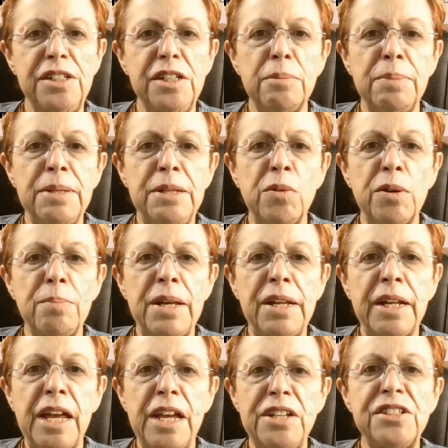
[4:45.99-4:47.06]
GLP 1
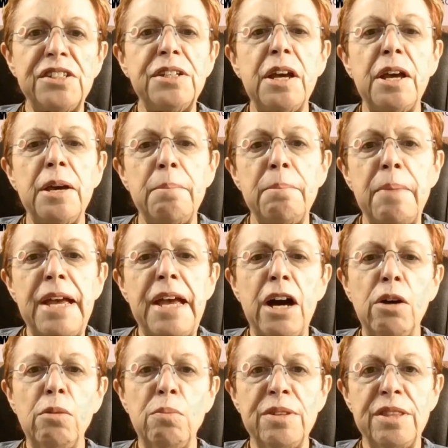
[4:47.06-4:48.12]
medication
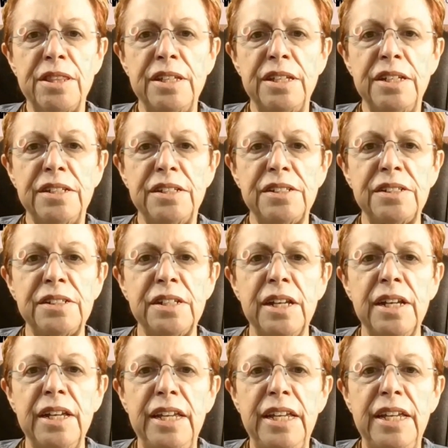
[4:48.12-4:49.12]
may help with these,